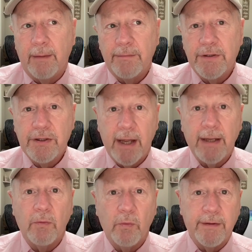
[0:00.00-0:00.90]

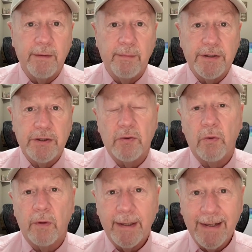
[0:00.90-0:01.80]
staying with the business
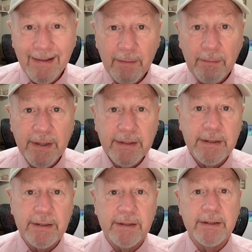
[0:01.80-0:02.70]
or in the
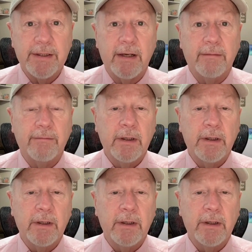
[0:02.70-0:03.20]
business instead of